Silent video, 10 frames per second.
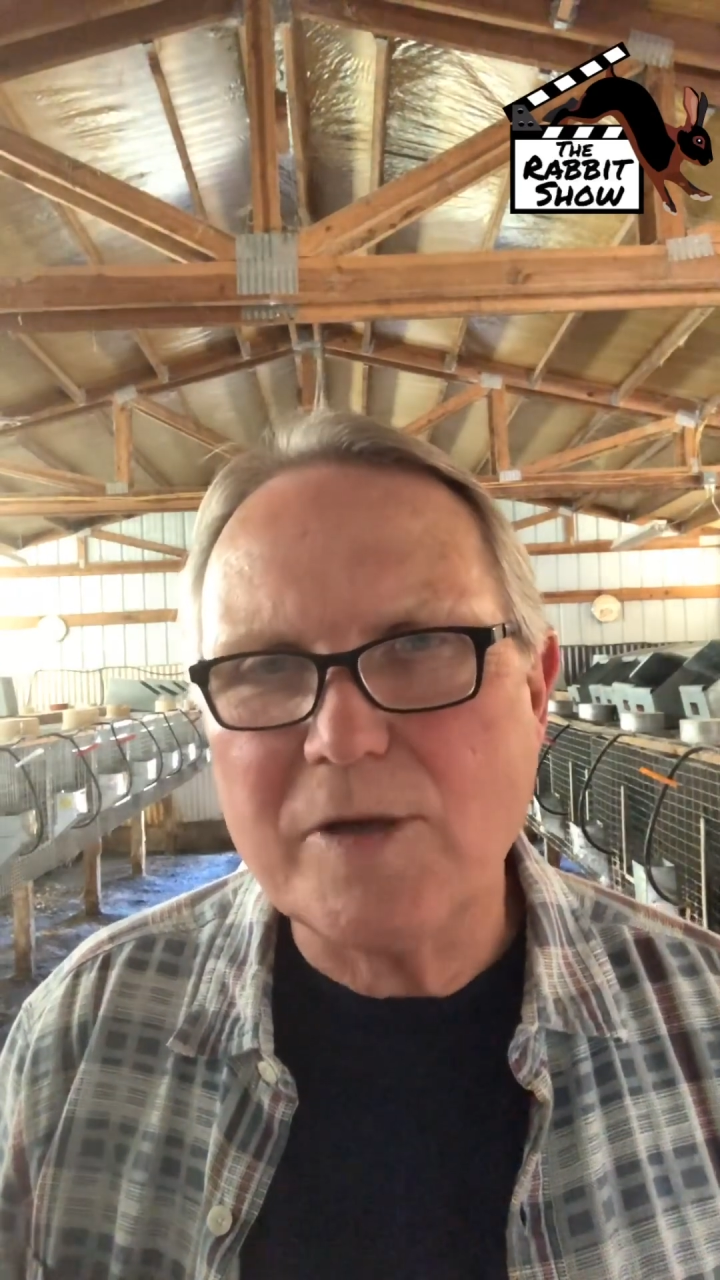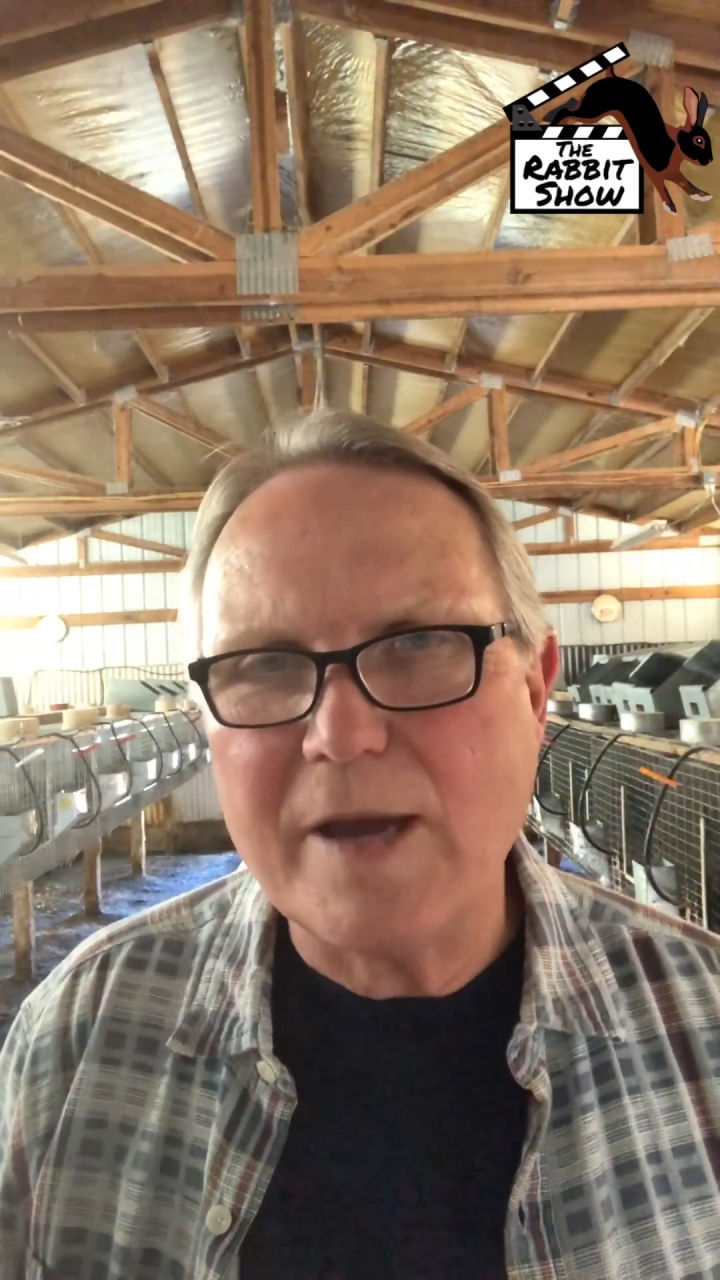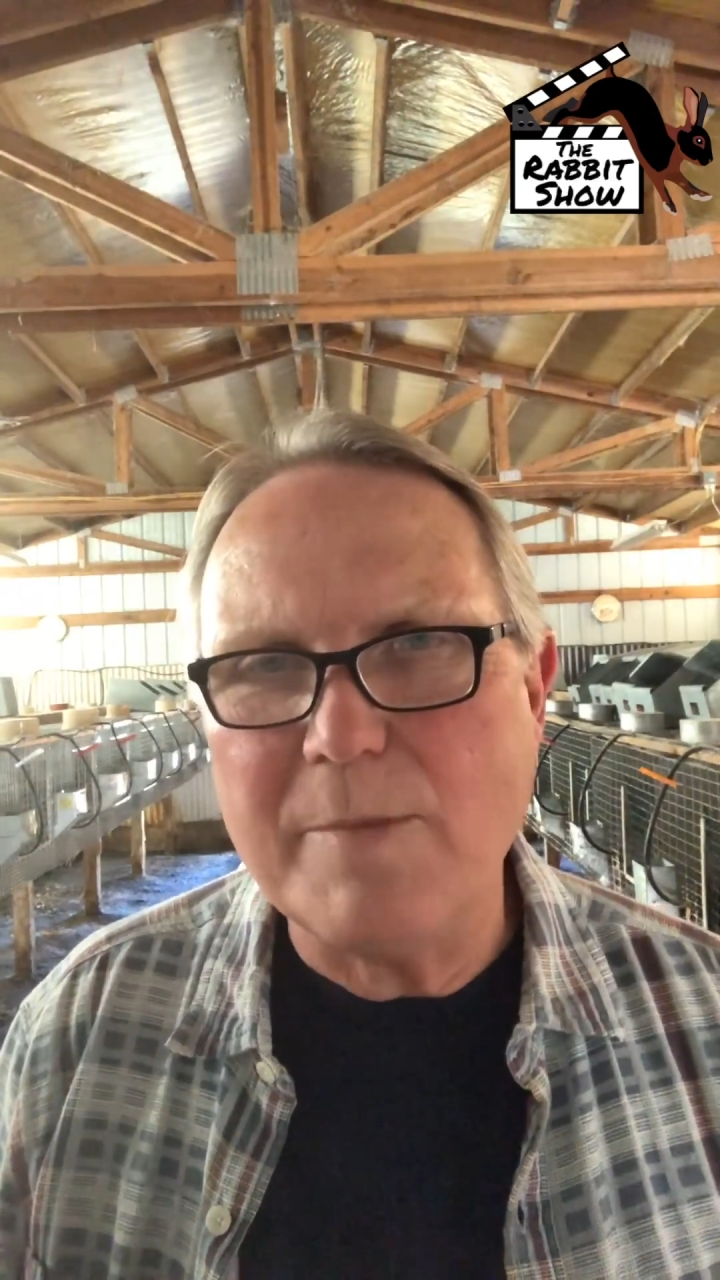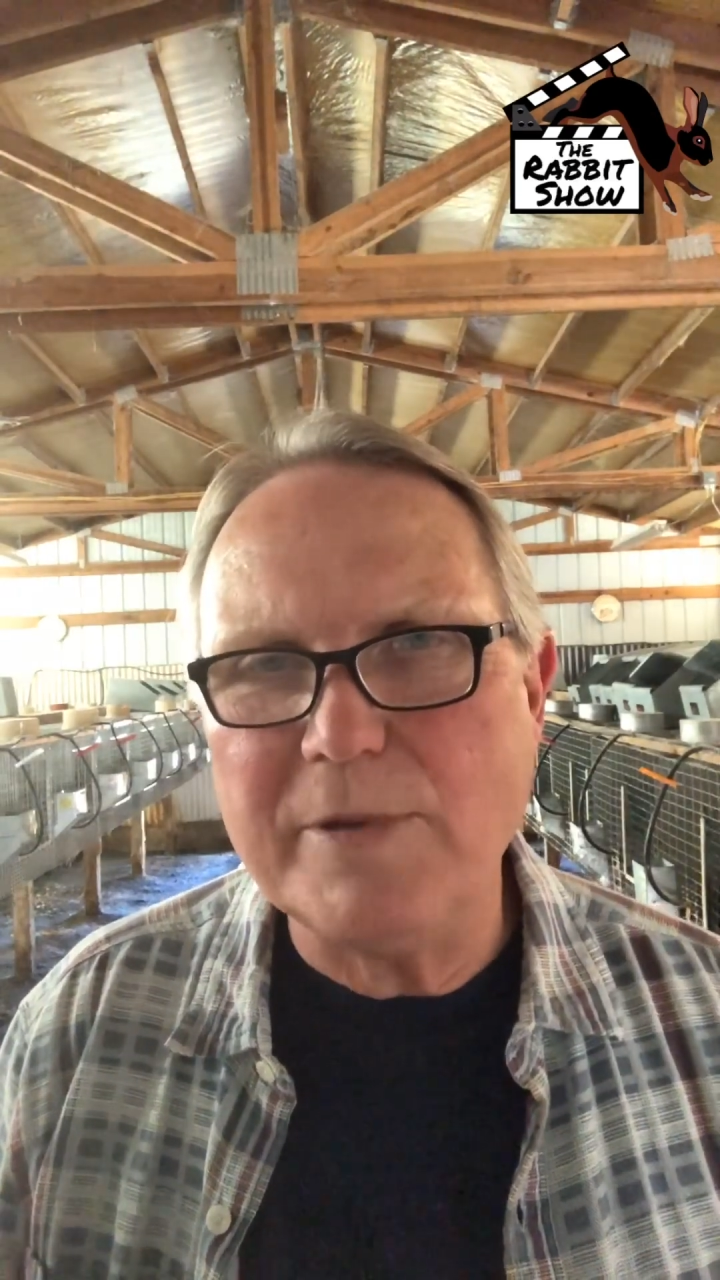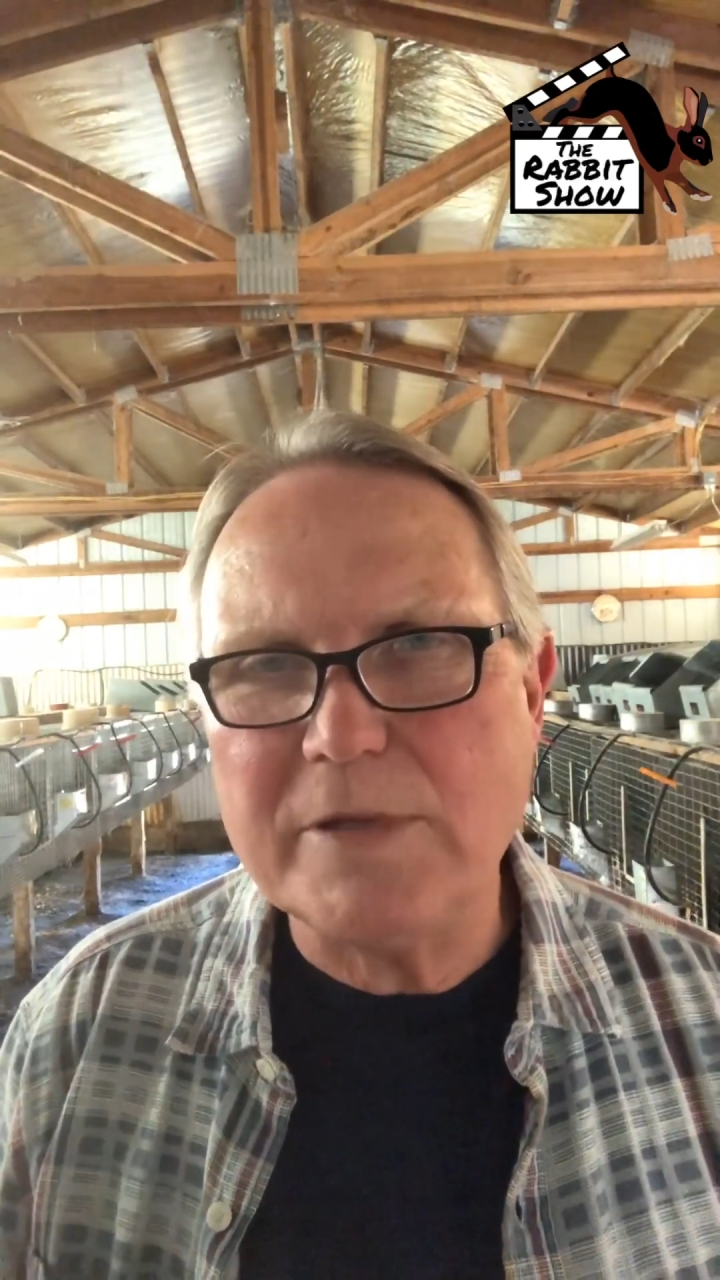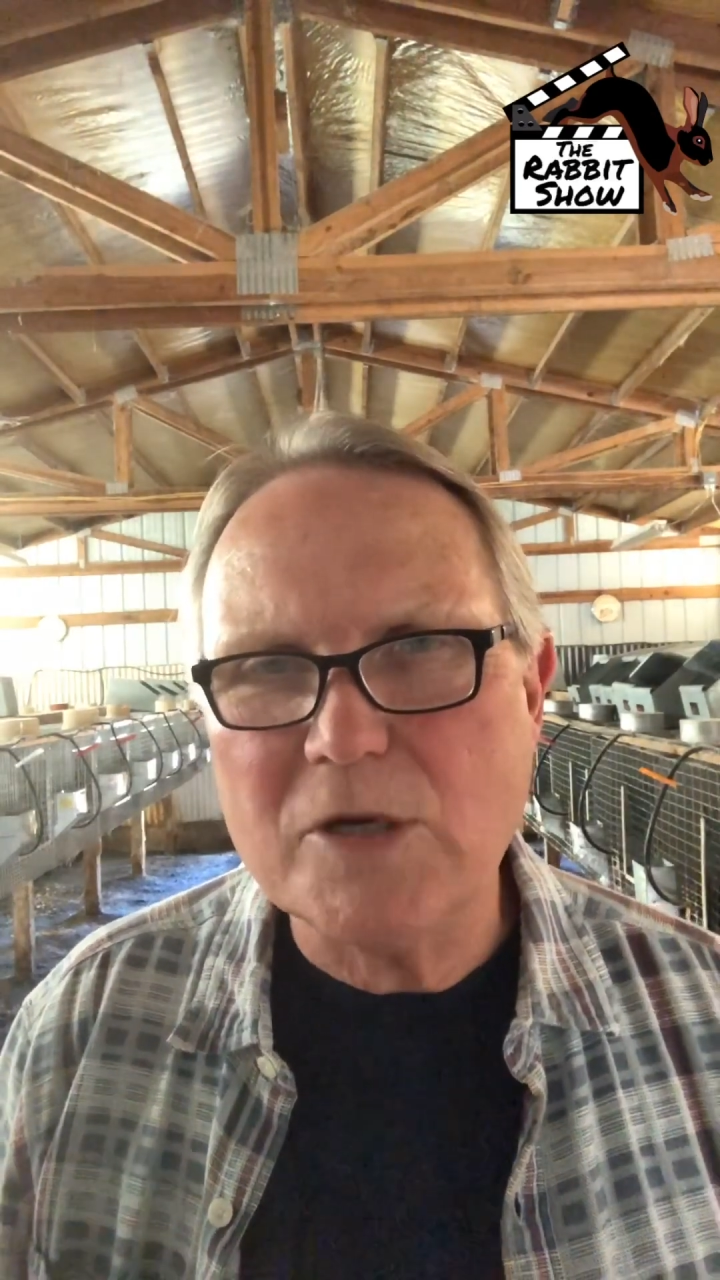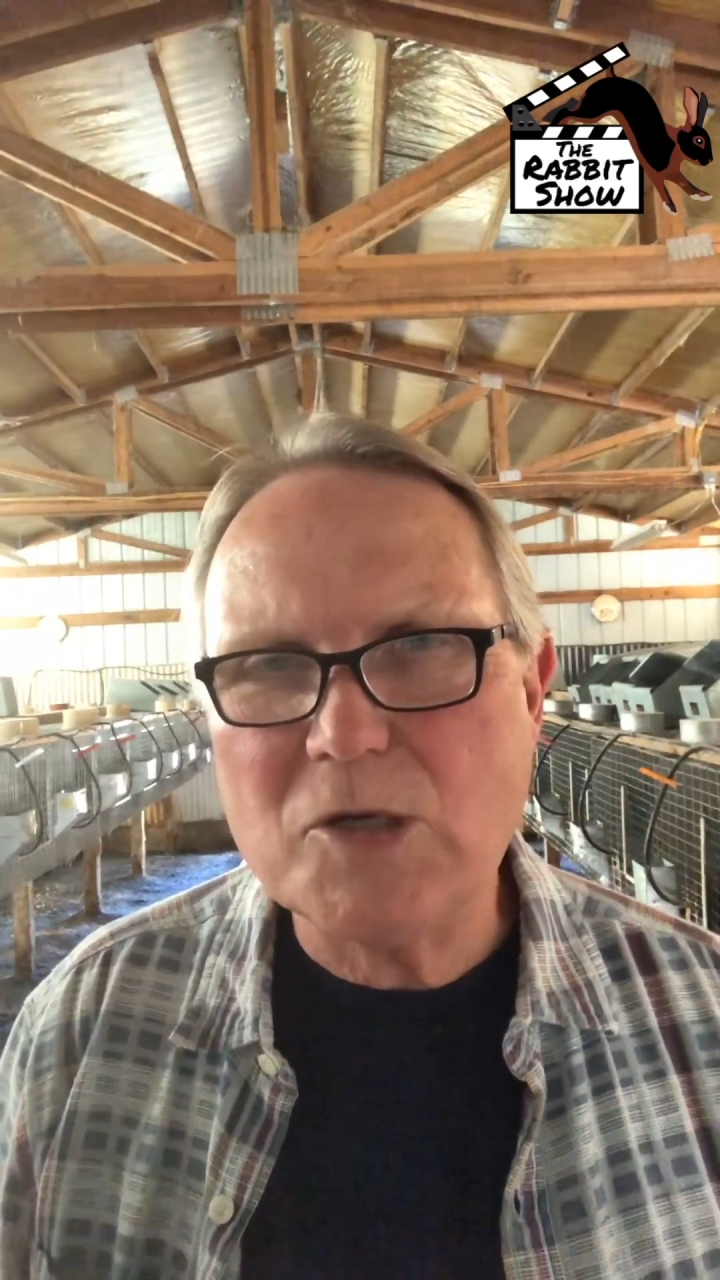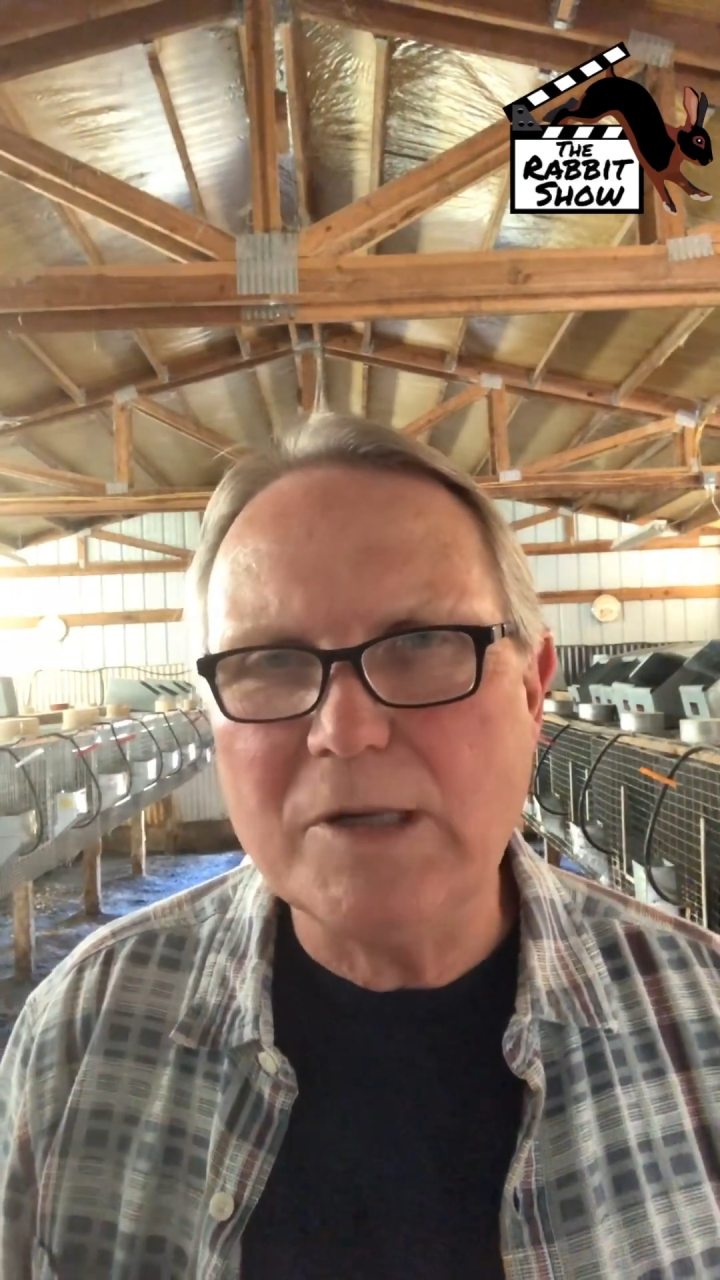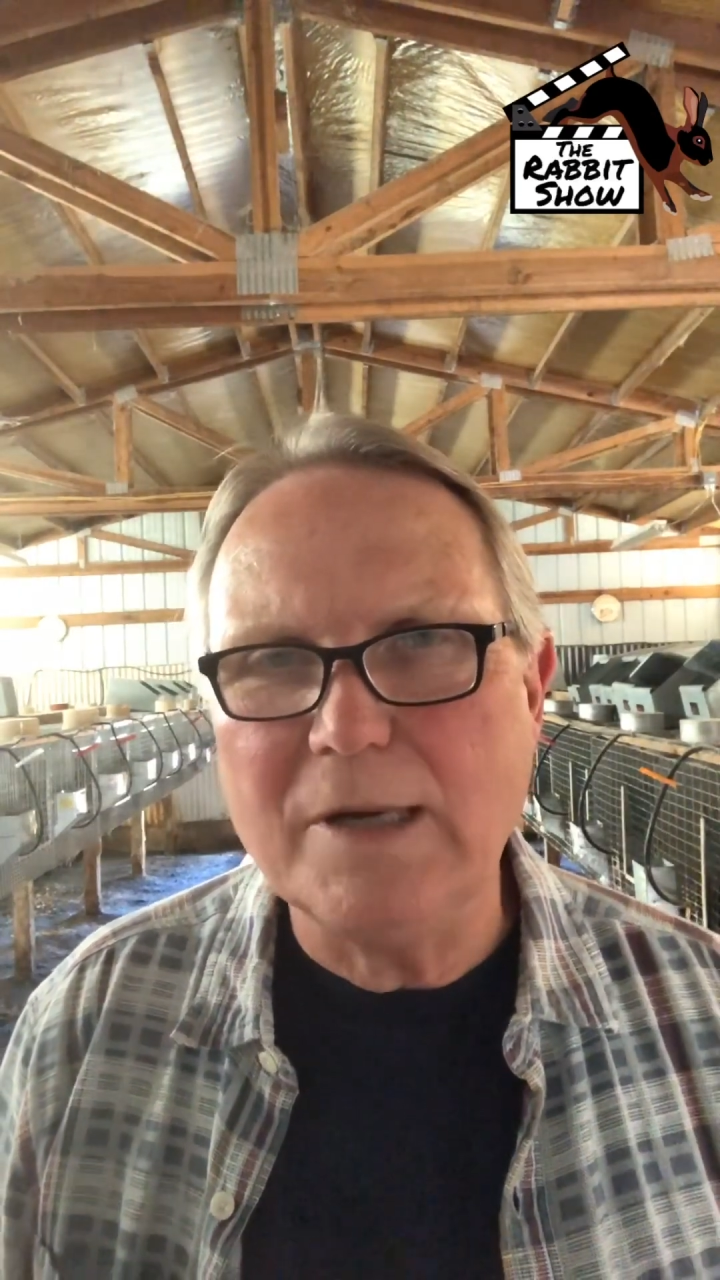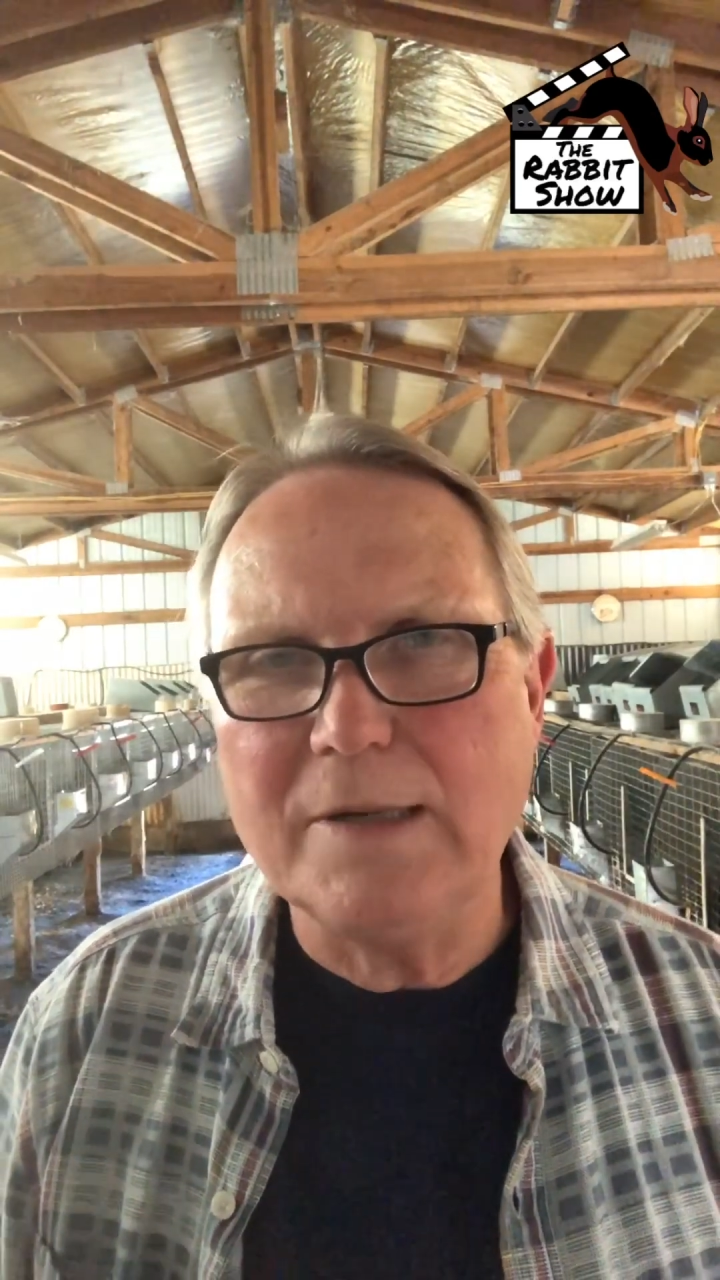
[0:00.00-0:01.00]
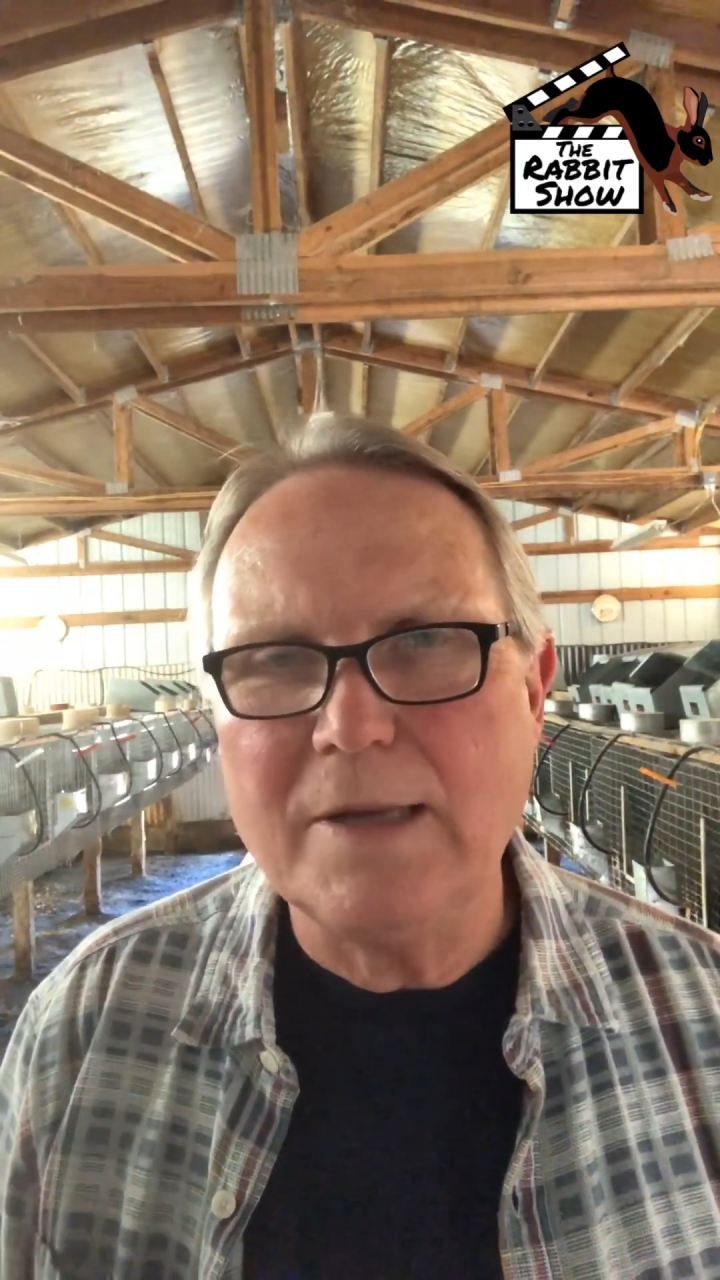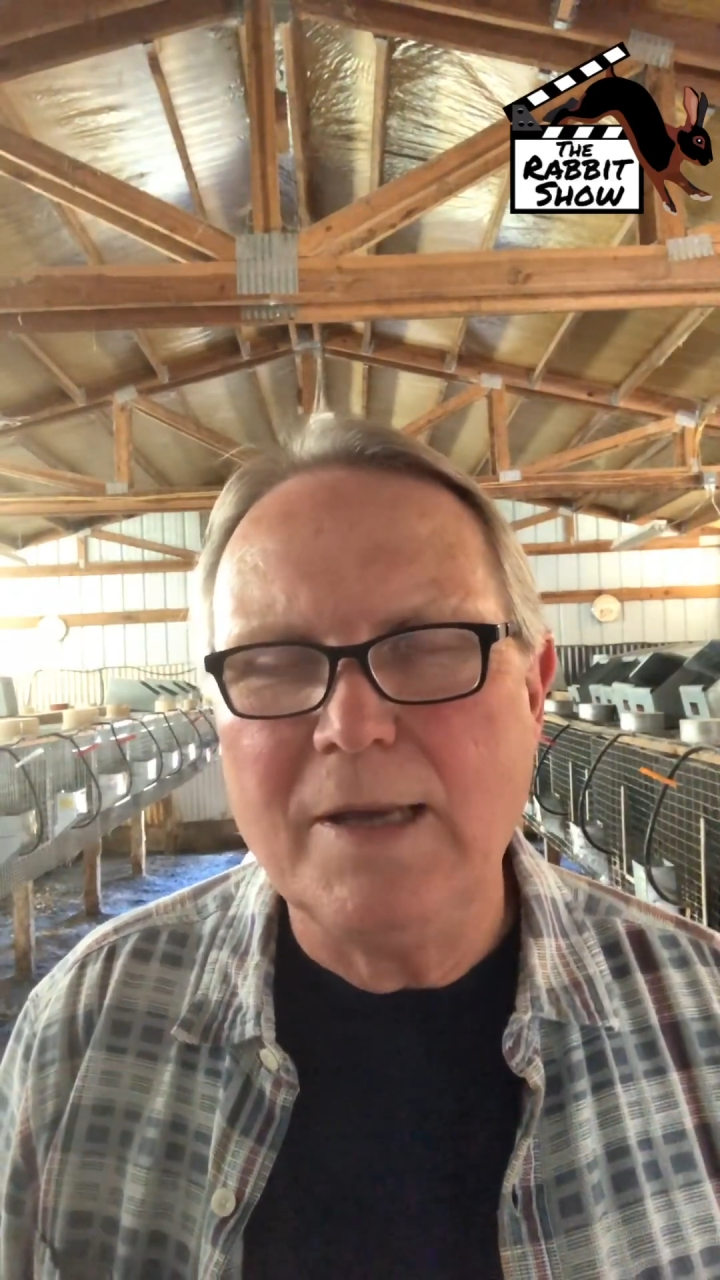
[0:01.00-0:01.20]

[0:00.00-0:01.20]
competition,